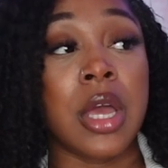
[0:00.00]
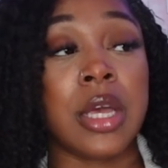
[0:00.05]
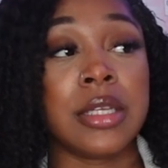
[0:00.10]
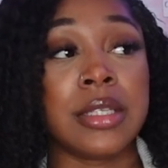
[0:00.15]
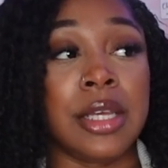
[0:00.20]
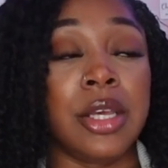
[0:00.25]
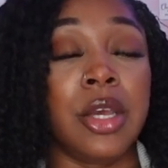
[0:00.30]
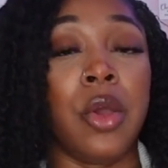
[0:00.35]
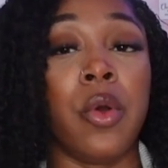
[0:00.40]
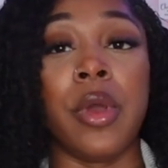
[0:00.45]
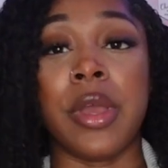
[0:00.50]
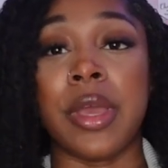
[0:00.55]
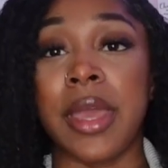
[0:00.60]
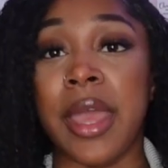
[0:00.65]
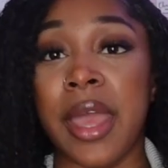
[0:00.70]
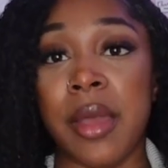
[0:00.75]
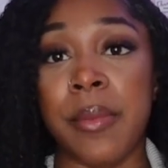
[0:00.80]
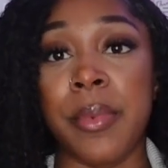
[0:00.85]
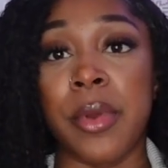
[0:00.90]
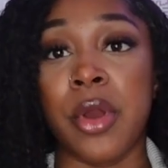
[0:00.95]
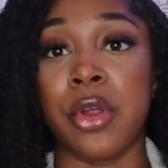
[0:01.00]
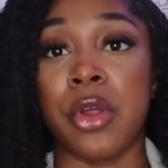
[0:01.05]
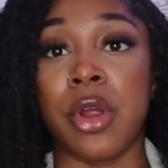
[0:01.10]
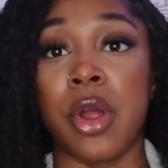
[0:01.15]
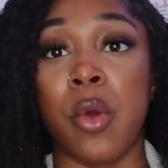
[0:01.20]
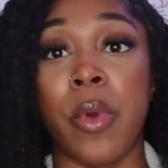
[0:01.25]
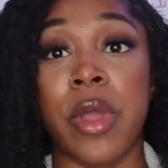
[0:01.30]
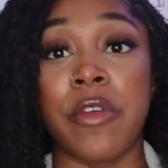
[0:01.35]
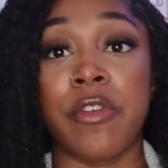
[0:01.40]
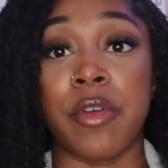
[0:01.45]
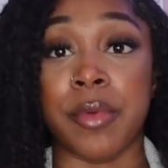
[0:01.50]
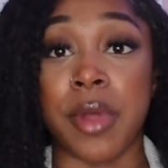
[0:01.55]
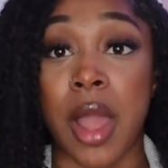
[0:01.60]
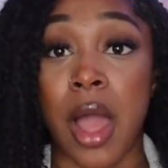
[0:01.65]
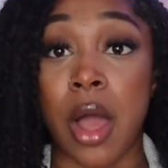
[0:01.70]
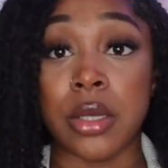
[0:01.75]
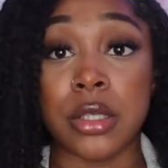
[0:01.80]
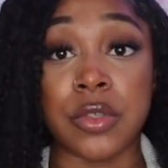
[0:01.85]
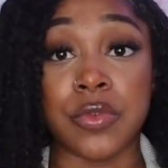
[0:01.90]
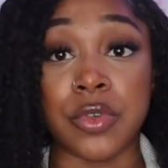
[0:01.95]
so you go on camping or you're away from your
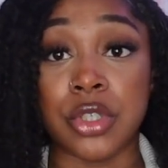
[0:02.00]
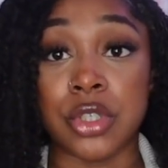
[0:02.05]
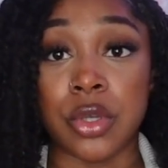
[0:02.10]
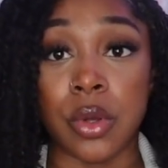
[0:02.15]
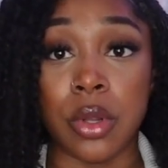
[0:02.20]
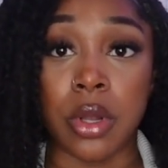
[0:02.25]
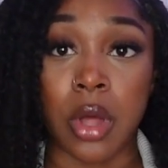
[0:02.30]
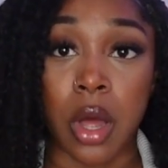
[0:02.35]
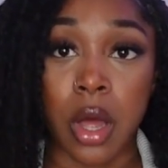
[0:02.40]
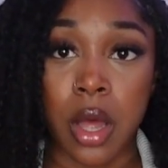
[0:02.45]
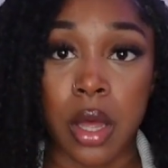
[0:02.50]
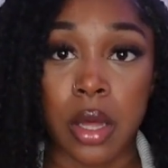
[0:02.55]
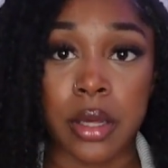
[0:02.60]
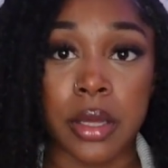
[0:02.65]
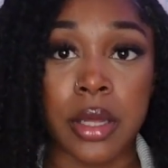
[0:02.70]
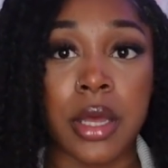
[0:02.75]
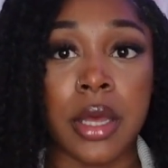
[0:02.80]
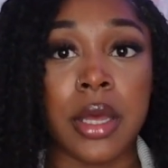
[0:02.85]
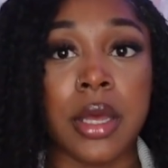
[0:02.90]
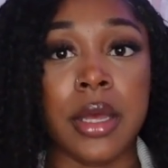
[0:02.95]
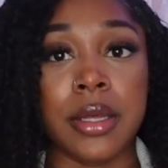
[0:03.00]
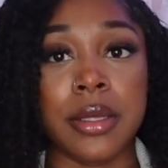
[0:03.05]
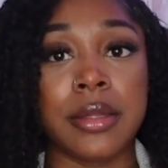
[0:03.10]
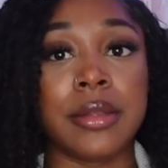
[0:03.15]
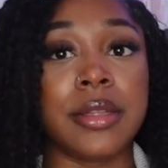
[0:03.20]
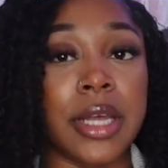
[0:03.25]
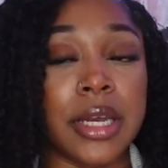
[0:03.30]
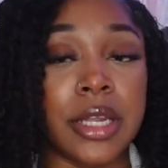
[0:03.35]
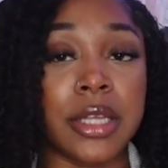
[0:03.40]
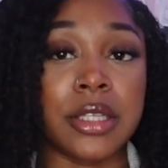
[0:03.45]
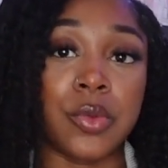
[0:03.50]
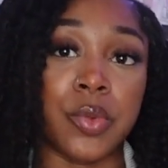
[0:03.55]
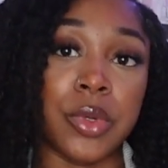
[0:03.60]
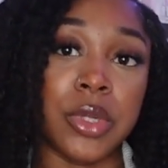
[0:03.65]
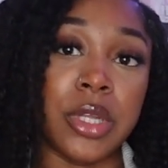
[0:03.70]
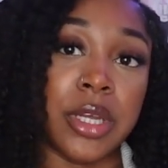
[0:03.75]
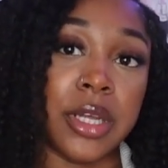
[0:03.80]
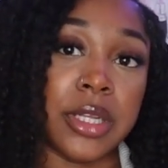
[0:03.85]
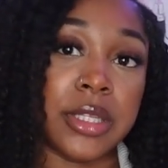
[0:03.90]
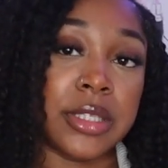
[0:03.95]
house for so long, then it's
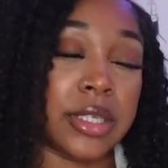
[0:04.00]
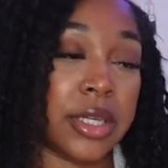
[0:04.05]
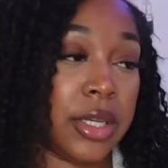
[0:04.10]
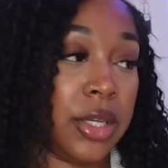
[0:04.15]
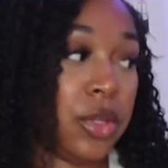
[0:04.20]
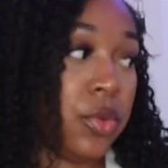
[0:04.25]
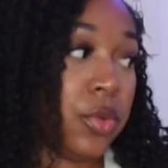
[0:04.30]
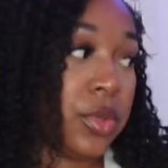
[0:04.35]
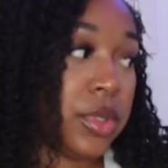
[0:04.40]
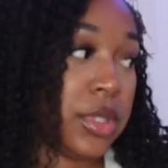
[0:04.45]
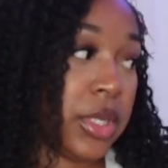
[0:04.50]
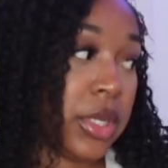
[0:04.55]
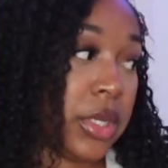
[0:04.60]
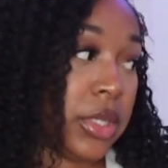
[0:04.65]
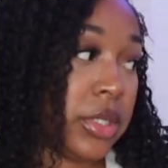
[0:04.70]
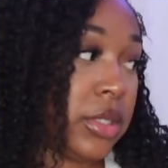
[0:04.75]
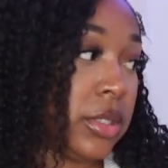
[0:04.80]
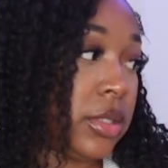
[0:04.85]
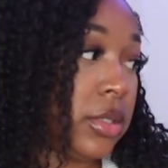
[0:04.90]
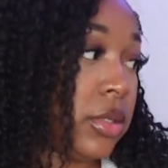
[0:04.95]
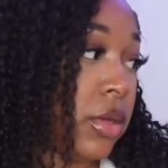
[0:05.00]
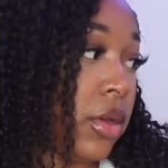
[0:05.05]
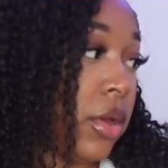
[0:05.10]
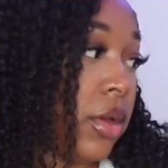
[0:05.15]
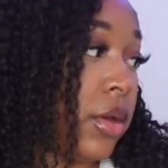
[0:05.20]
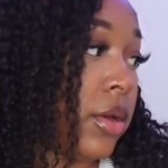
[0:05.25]
really good to use this.